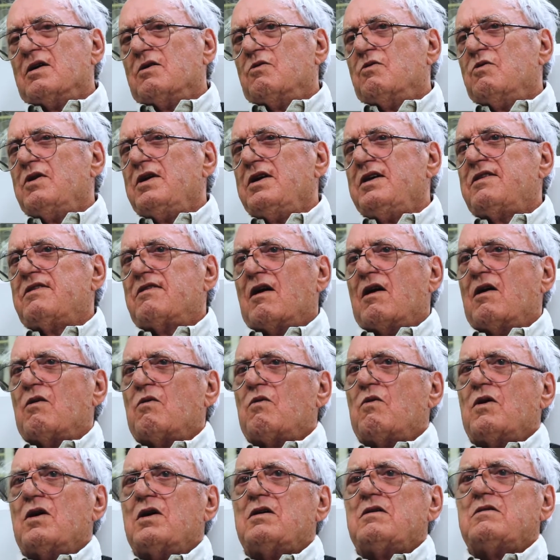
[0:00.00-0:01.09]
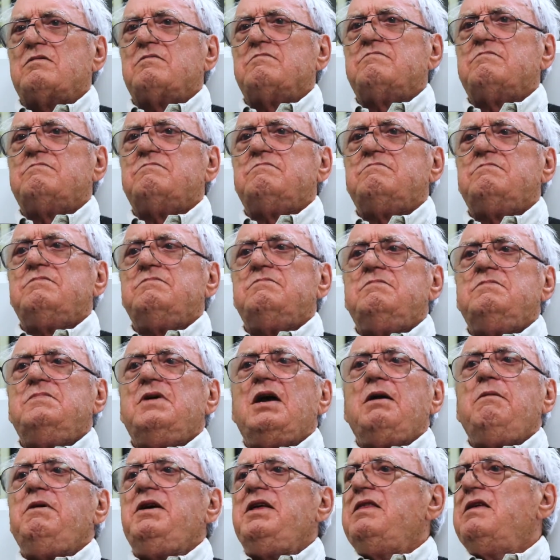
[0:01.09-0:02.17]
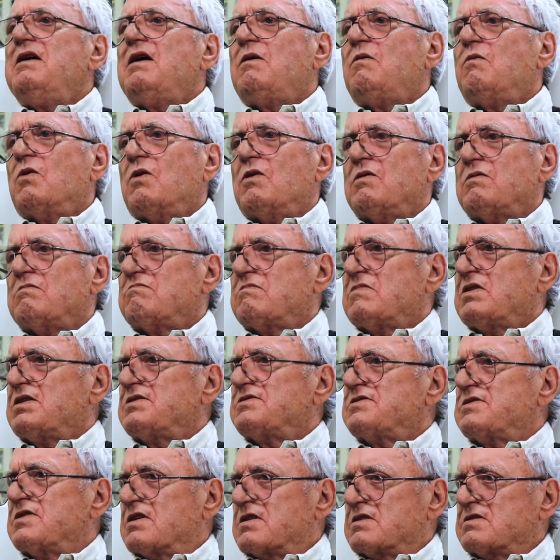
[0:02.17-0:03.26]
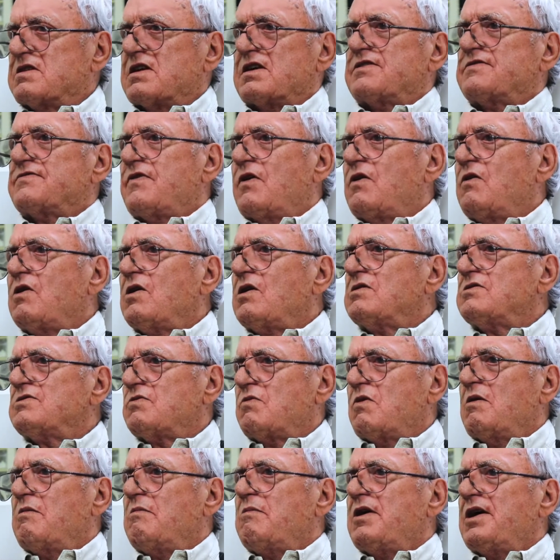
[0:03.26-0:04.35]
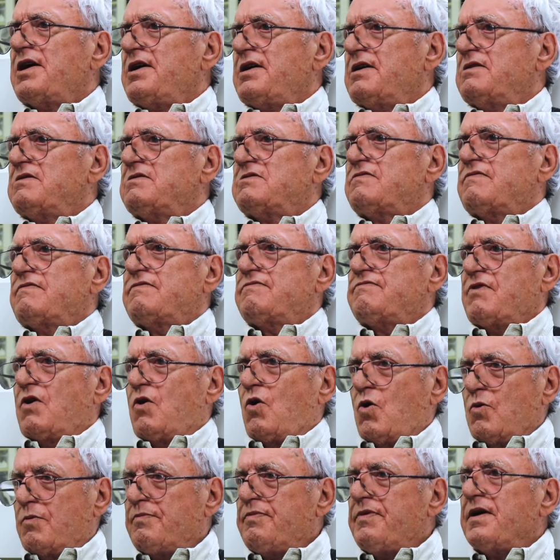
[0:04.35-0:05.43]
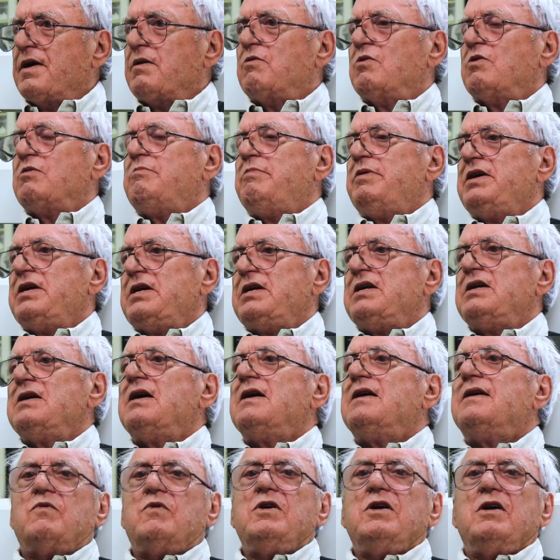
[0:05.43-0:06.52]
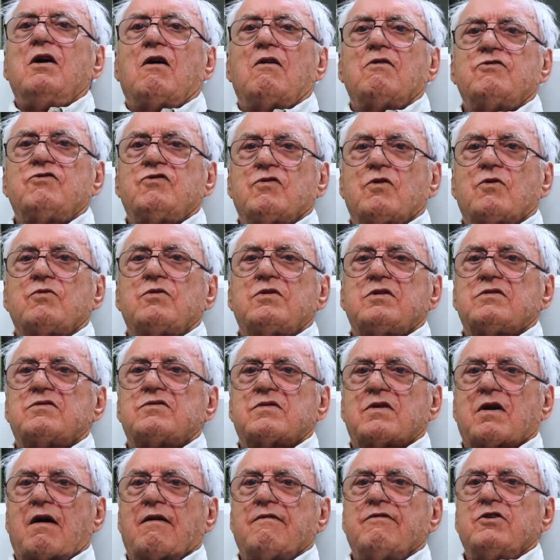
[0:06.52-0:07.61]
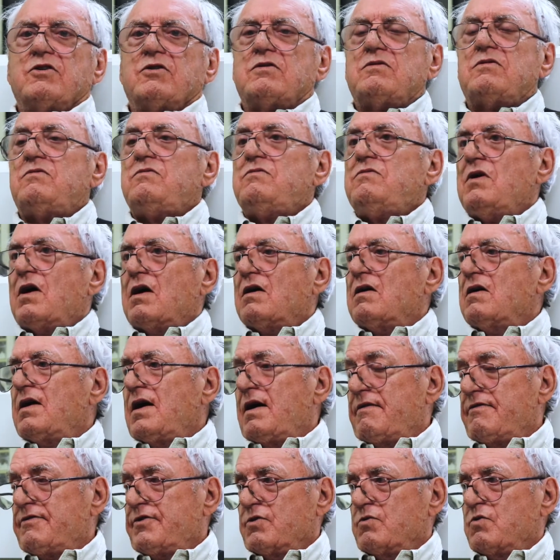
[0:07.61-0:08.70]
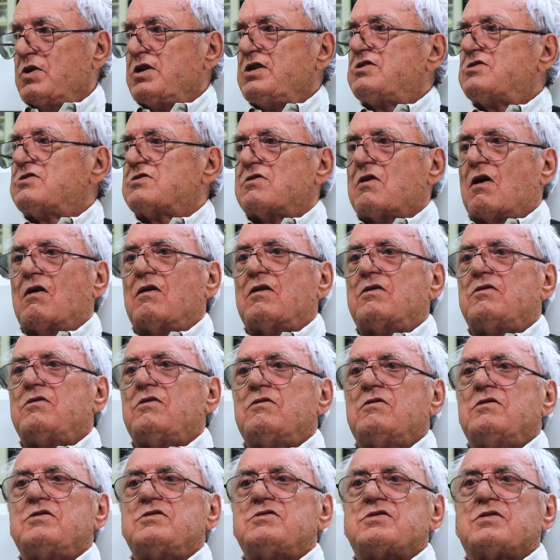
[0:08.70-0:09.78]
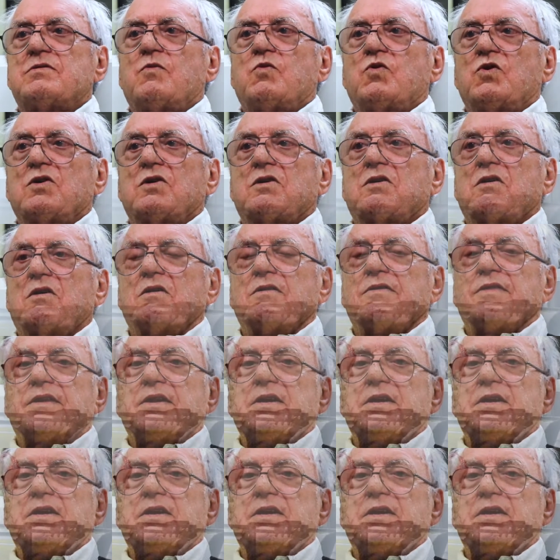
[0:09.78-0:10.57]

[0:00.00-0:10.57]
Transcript: we thought, well, maybe they weren't as successful as one might have hoped they would be. We also discovered, after we'd started doing some work on